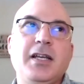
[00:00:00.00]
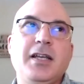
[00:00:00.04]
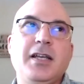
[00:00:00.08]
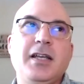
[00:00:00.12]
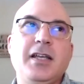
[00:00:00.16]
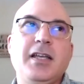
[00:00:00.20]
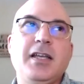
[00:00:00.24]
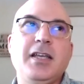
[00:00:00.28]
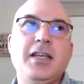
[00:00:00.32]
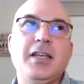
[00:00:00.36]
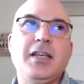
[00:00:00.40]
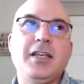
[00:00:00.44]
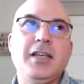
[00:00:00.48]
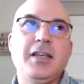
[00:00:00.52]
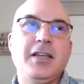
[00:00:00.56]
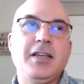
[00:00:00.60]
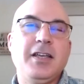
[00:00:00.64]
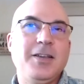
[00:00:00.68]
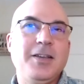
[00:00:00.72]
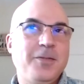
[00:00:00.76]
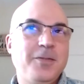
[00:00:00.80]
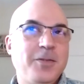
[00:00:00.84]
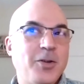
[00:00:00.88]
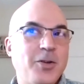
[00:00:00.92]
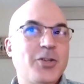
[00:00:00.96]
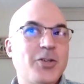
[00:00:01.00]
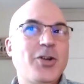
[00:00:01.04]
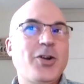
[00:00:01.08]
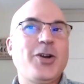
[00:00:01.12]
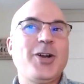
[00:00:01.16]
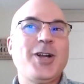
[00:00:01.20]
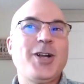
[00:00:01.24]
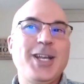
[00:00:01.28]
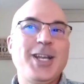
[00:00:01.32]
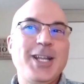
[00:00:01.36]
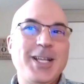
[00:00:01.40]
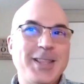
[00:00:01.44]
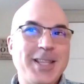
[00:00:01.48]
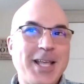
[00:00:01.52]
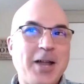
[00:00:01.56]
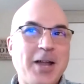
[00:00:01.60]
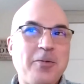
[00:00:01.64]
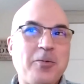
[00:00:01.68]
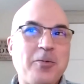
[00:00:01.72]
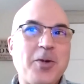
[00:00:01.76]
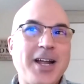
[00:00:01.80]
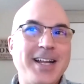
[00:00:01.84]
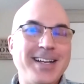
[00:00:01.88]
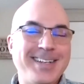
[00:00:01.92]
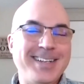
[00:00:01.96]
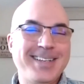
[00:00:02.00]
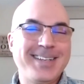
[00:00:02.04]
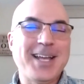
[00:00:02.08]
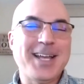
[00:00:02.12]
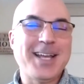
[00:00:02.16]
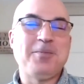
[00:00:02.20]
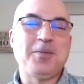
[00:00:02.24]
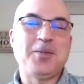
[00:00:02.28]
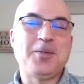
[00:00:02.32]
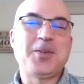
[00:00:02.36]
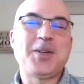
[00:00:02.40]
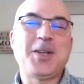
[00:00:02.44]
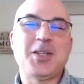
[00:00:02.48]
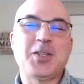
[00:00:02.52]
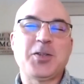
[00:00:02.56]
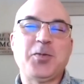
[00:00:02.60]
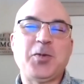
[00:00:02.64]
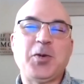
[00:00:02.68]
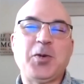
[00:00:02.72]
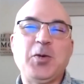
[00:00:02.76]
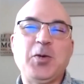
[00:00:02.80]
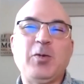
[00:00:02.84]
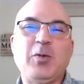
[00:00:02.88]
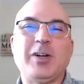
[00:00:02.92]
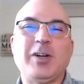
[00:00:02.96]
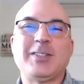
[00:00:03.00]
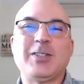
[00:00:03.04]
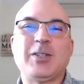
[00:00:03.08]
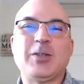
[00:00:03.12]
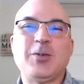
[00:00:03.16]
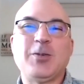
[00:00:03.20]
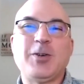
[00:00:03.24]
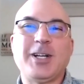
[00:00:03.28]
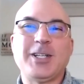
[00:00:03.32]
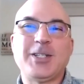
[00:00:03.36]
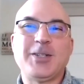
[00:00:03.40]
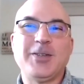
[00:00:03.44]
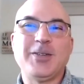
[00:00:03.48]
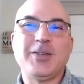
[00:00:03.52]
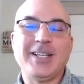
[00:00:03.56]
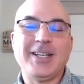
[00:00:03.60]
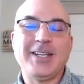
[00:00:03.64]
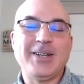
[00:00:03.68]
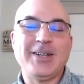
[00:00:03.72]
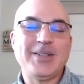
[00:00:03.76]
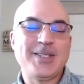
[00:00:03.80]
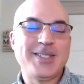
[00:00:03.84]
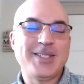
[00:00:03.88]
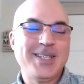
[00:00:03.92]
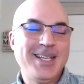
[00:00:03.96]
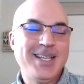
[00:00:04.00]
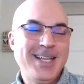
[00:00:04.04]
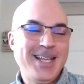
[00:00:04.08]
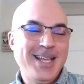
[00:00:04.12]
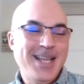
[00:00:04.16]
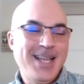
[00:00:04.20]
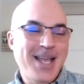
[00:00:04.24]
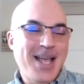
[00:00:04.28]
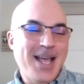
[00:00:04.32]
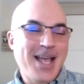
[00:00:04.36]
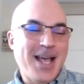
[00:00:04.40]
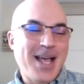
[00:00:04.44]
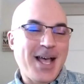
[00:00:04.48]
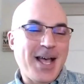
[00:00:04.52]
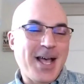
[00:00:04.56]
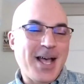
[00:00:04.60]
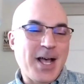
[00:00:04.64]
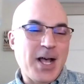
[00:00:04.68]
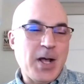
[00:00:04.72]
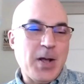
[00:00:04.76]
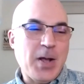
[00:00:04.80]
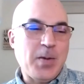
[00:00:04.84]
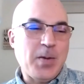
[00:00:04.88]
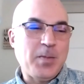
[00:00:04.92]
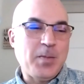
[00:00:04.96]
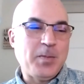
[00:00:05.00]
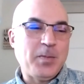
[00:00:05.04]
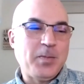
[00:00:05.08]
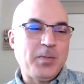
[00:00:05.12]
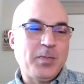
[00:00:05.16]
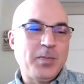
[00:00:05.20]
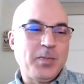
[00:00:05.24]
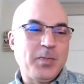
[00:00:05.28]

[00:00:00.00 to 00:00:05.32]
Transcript: if you're targeting that right type of customer who wants to watch videos, um,